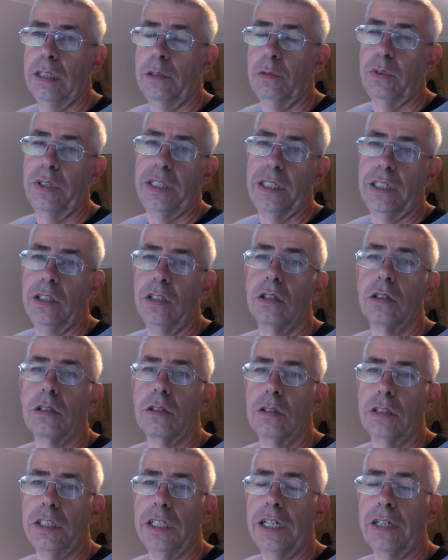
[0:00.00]
they're really
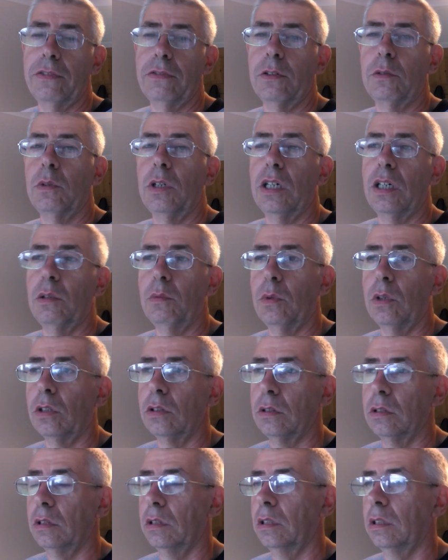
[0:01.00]
not good enough for what I
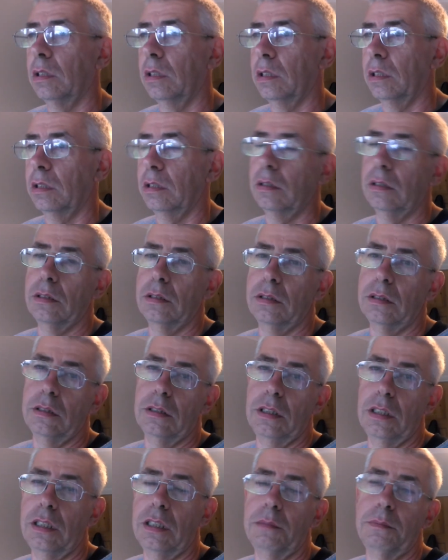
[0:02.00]

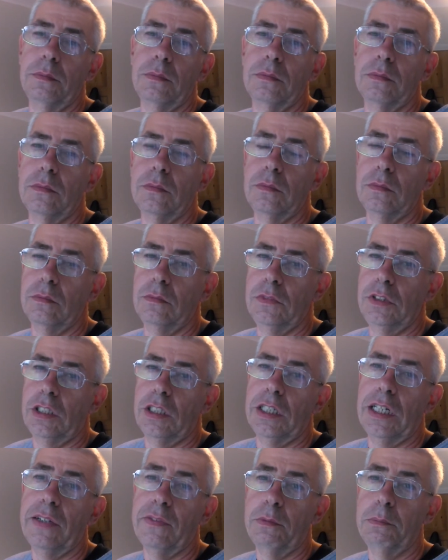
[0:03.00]
want. You
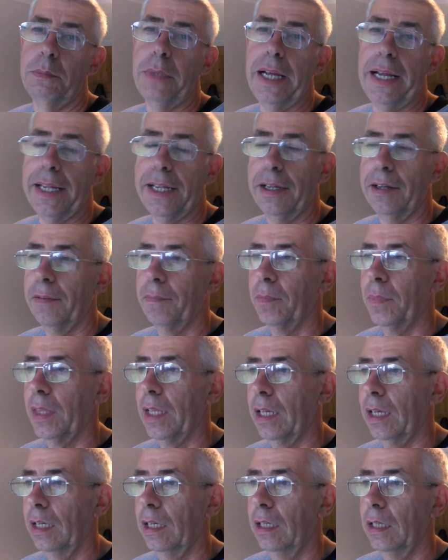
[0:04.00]
can have them back.
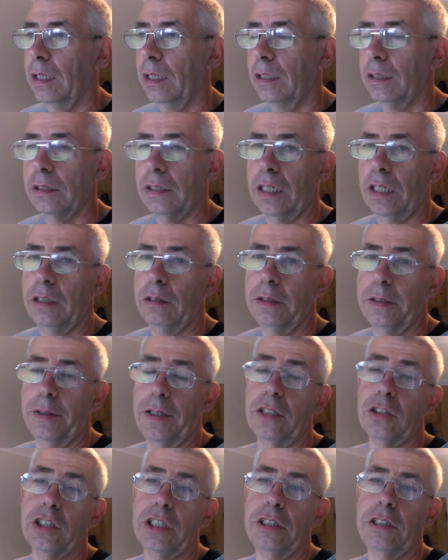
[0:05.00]
So
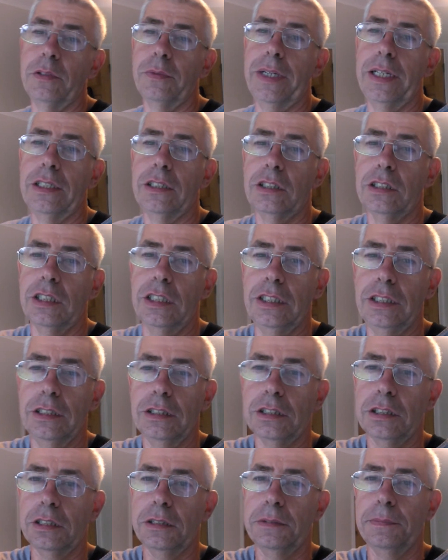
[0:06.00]
anyway, I'll show you around the
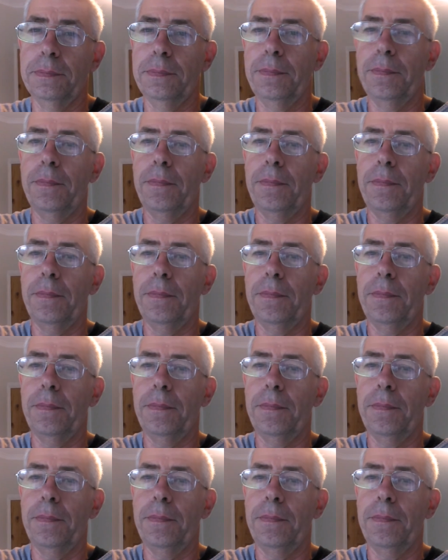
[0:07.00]
seats.